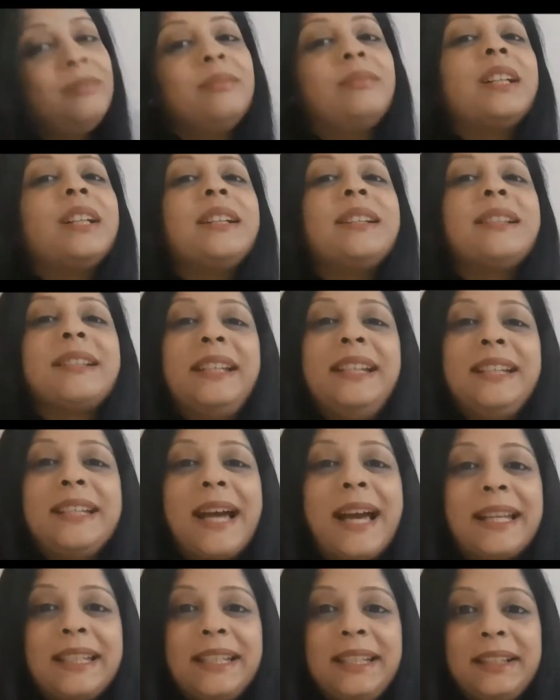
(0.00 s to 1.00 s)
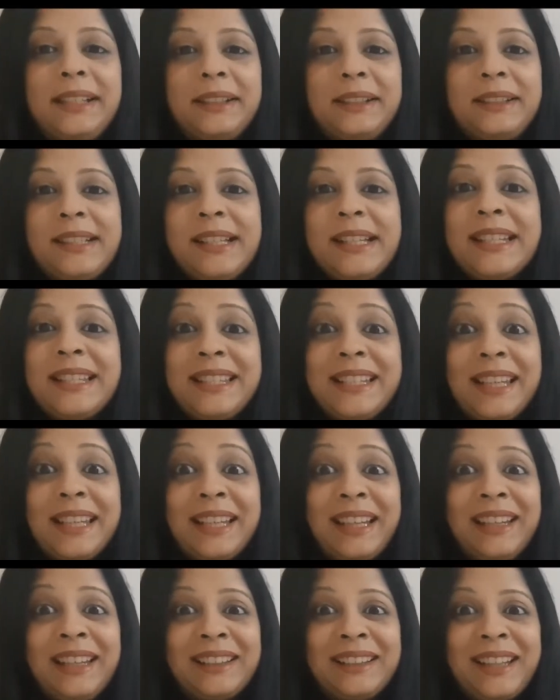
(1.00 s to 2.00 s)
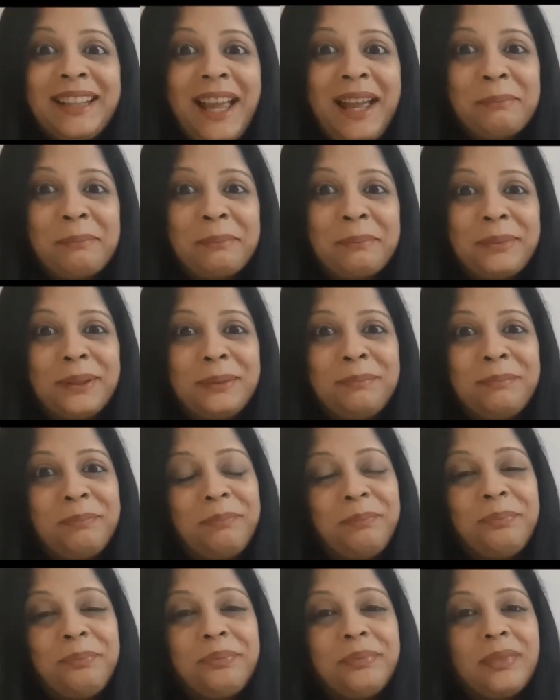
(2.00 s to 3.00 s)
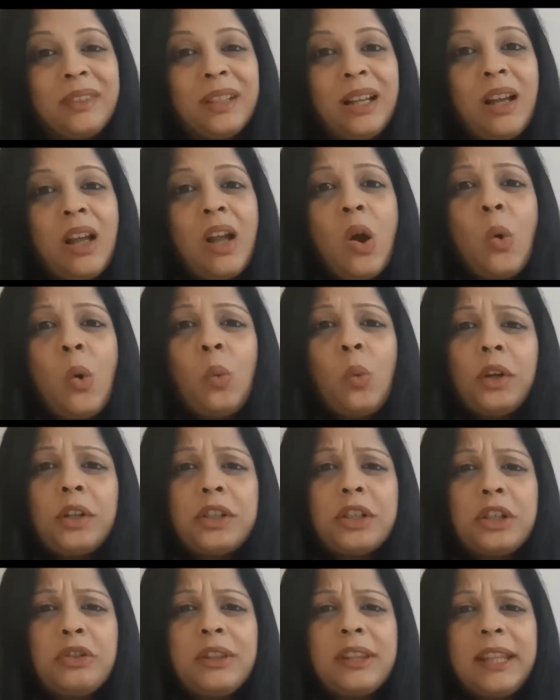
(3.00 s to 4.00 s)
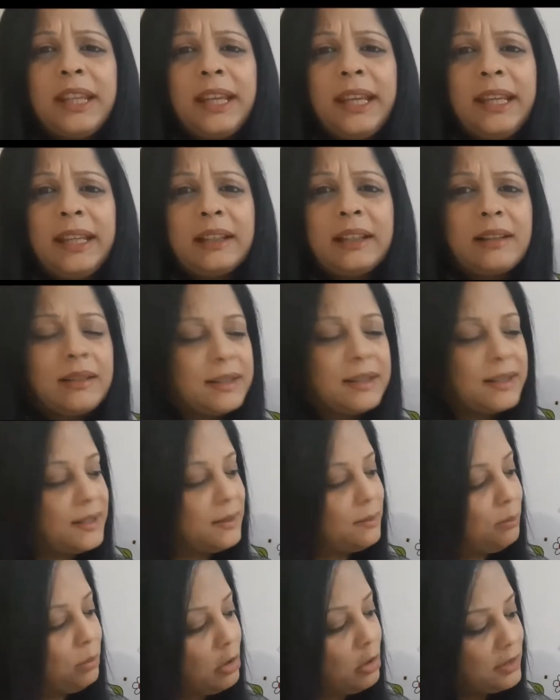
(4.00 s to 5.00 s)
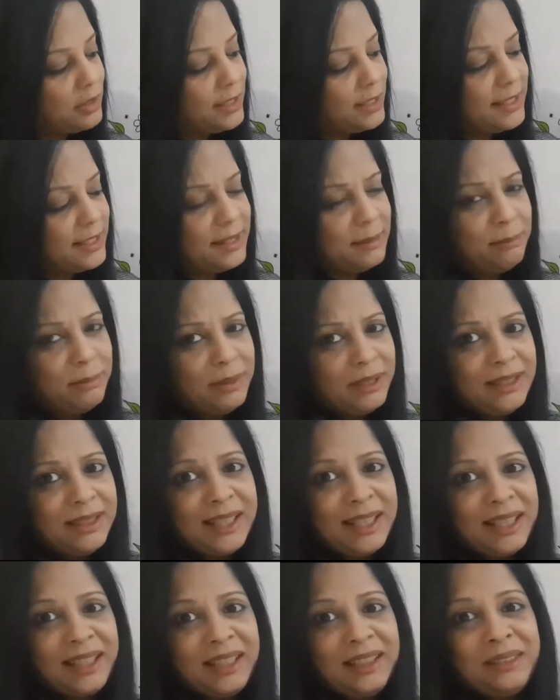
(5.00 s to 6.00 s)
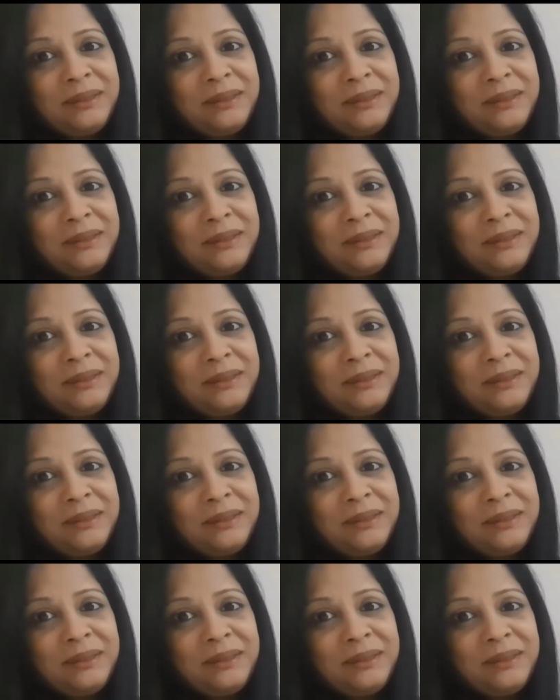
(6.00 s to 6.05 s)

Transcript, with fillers: See dad here taking a nap. What do you think Spot is building?